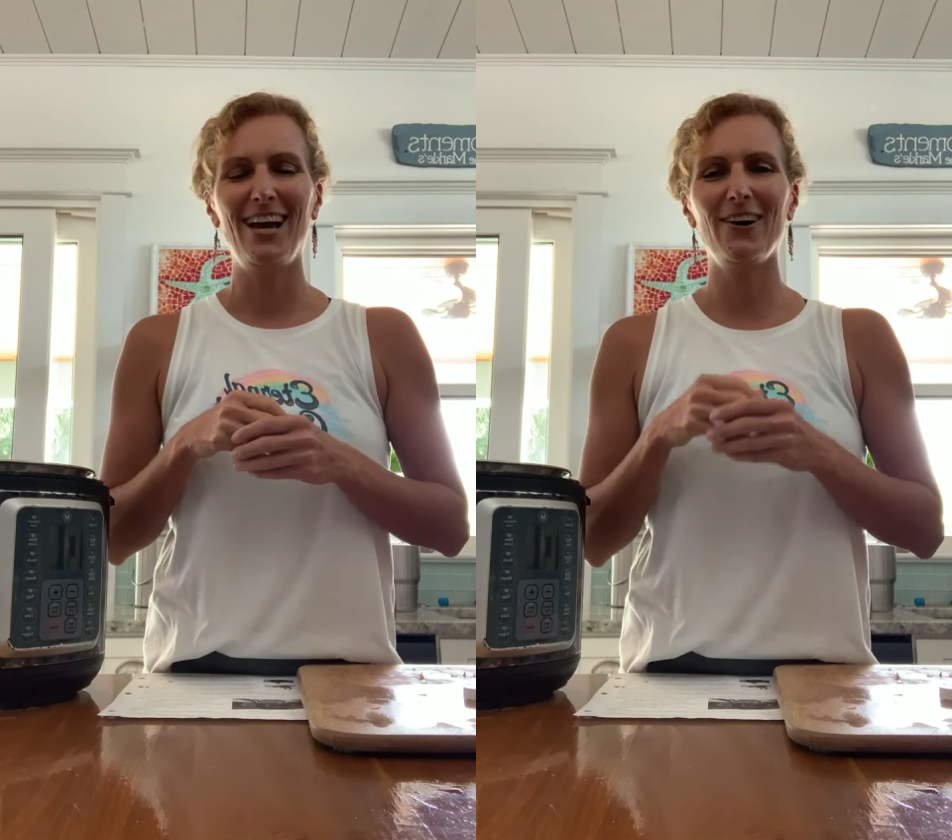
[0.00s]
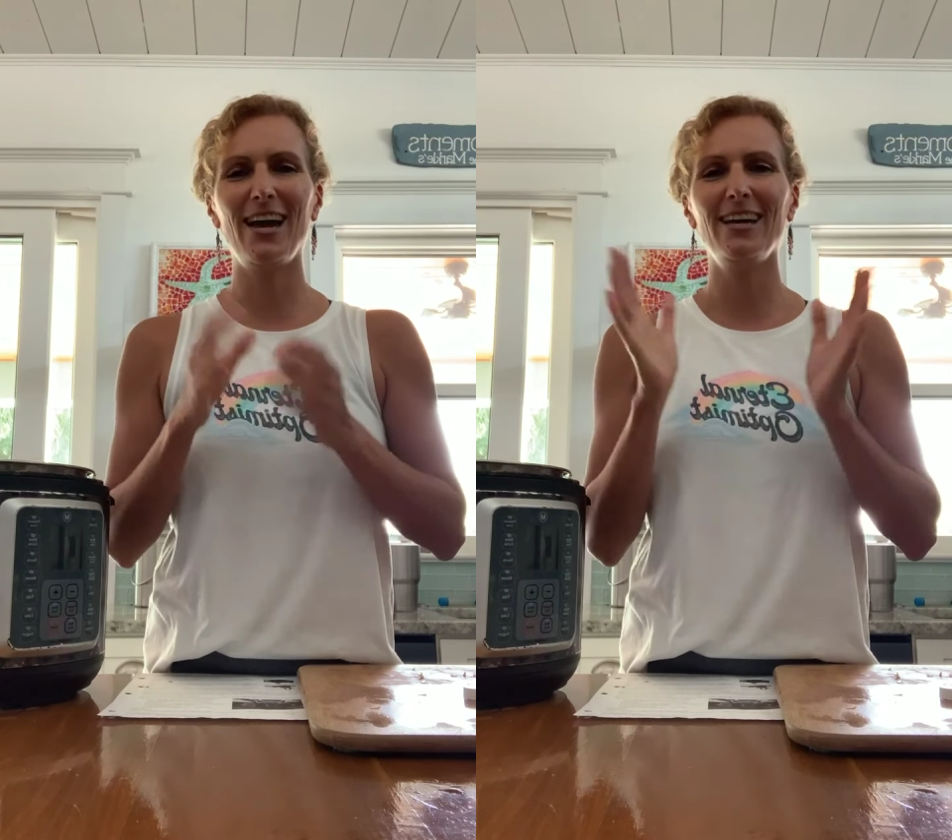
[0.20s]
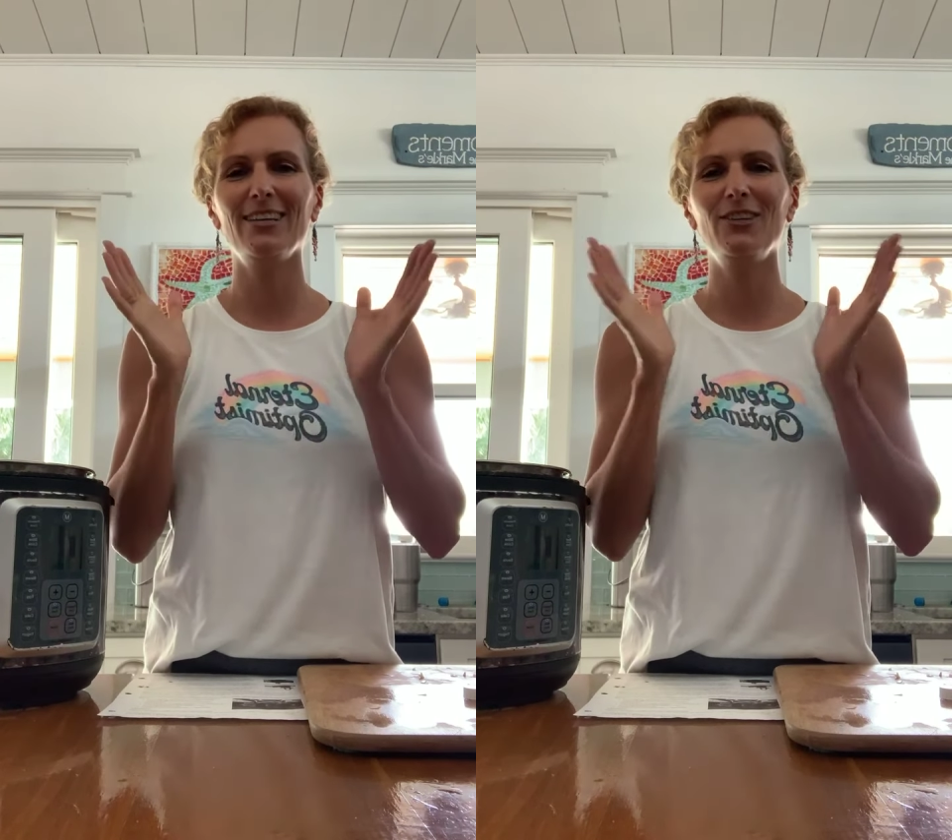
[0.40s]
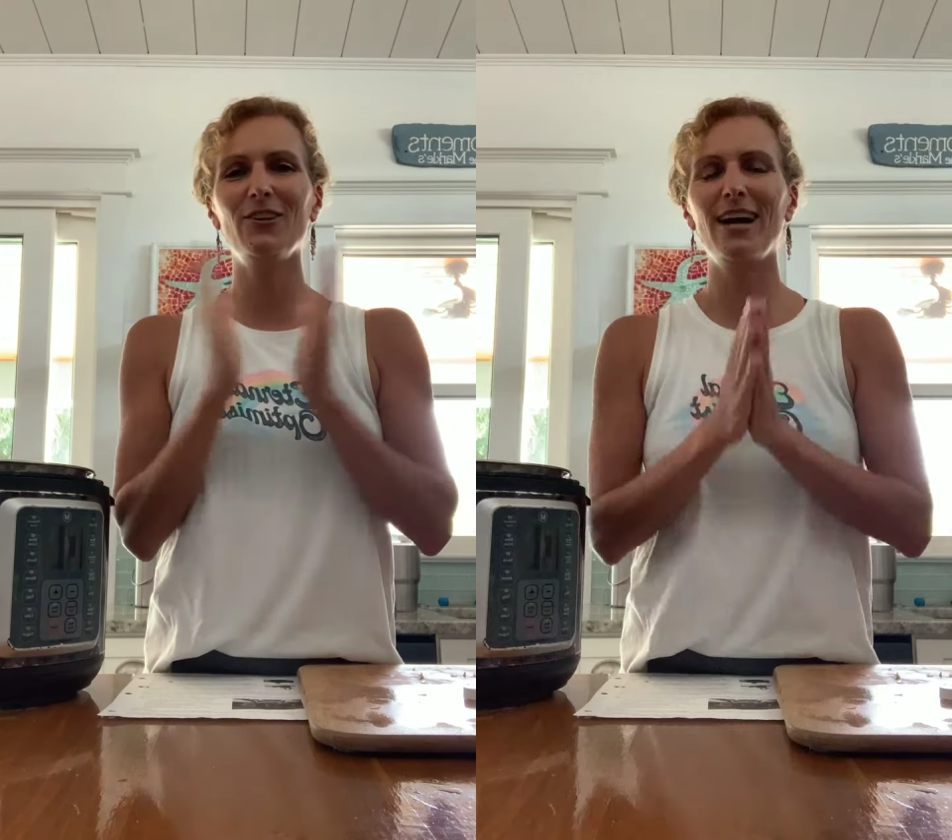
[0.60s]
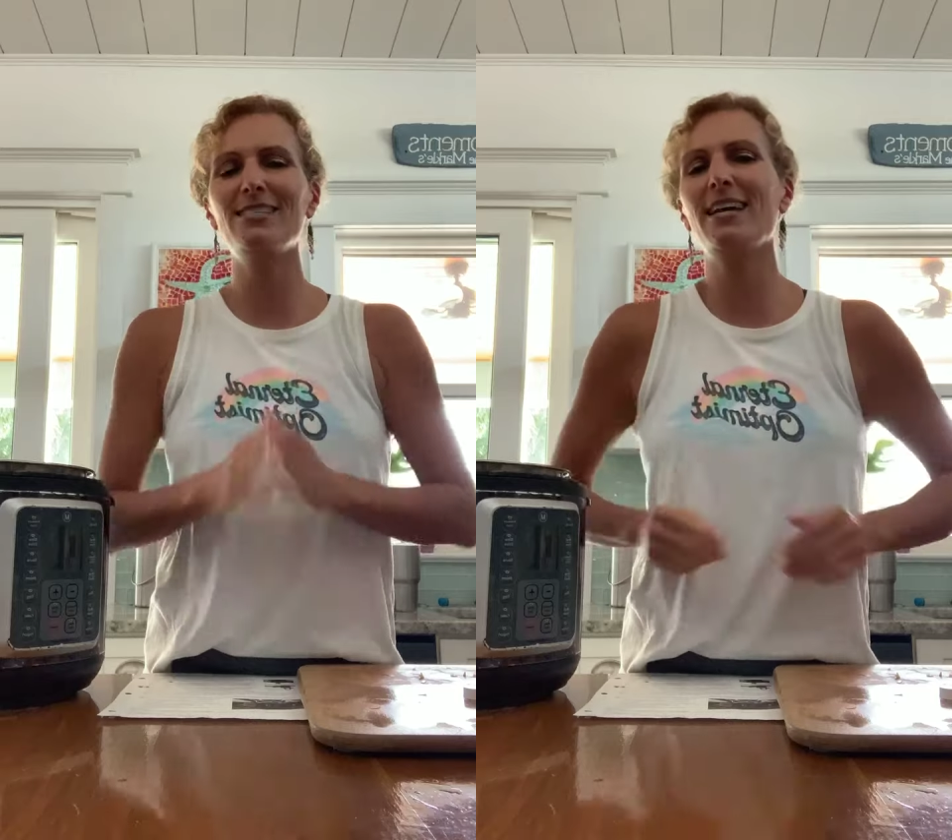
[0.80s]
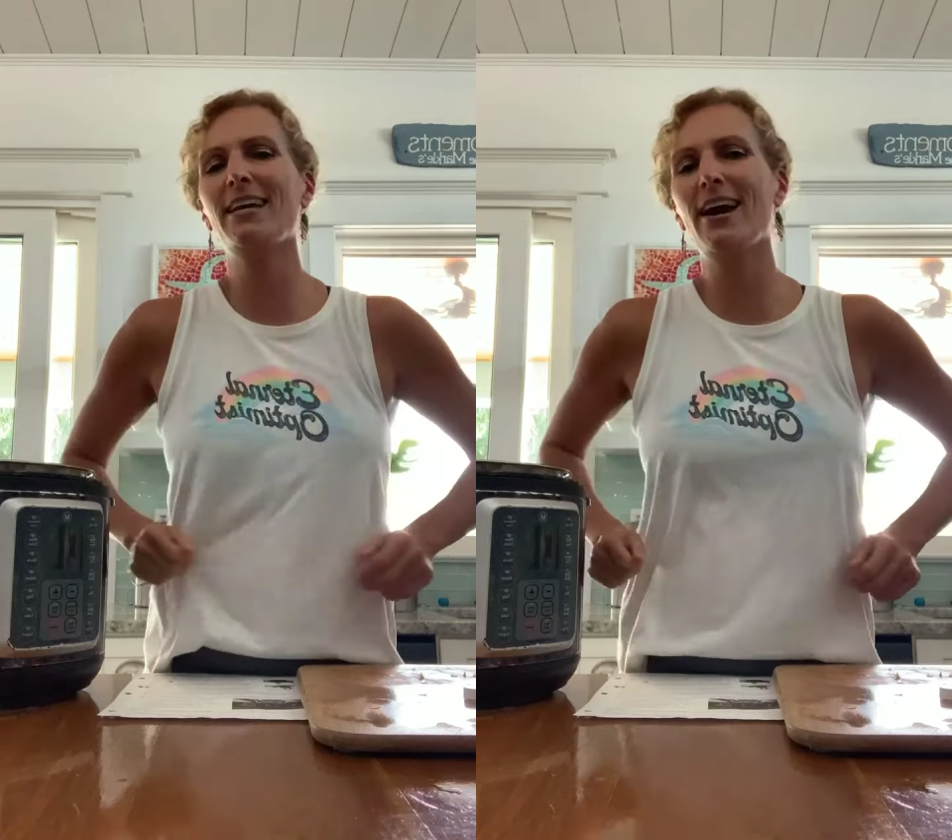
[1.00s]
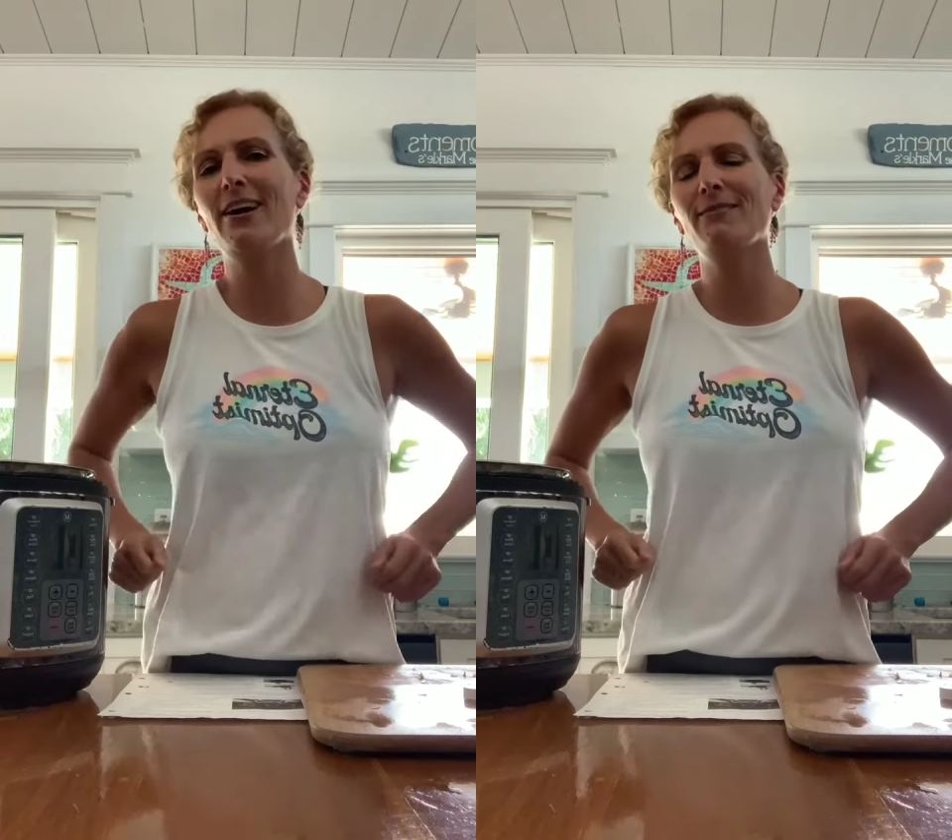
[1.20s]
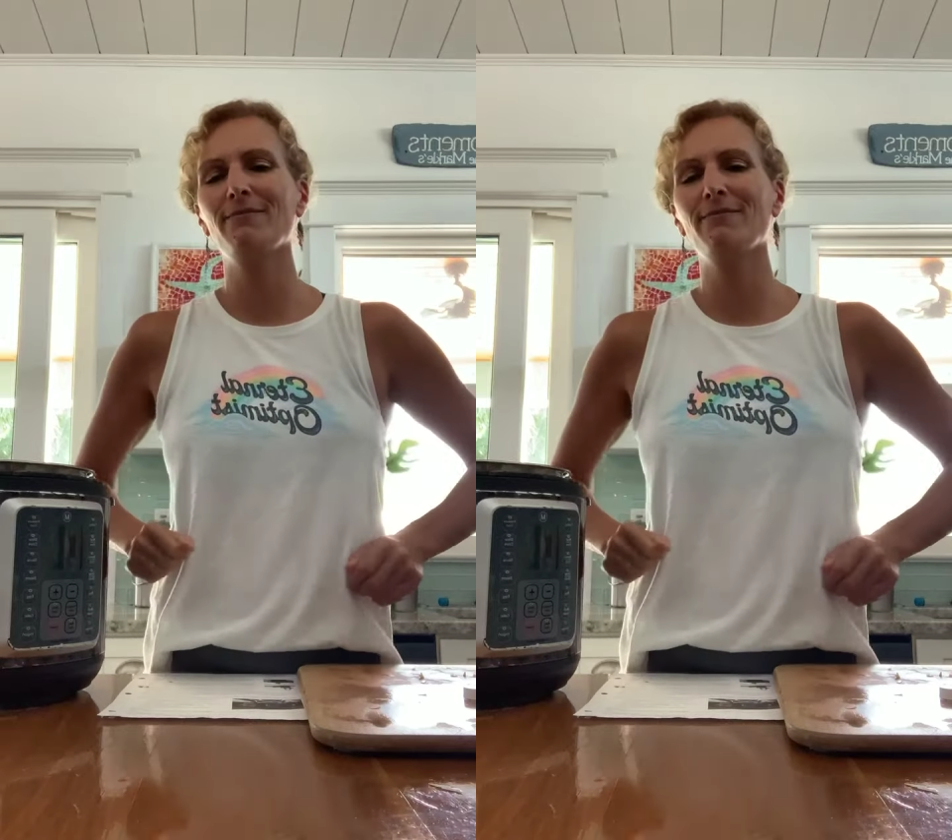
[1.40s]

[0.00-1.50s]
Okay, you guys take care.